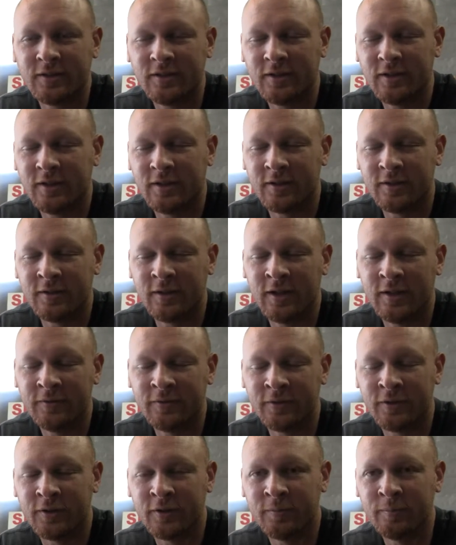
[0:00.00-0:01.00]
or
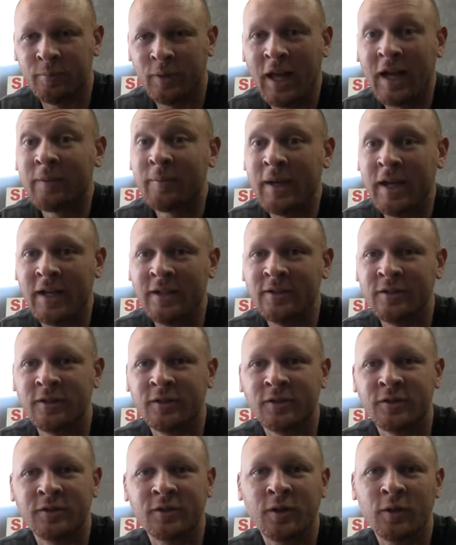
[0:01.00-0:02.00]
for black pads
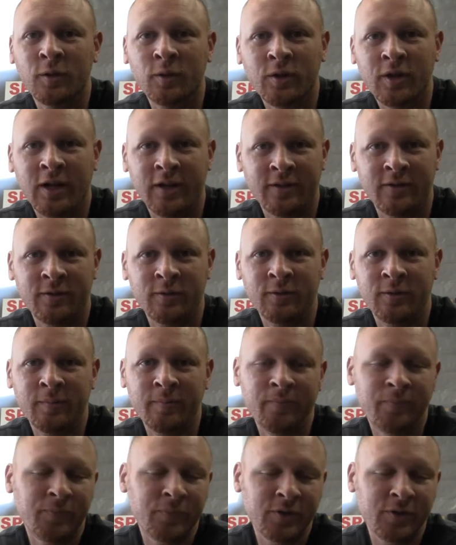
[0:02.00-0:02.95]
there's no cut to them,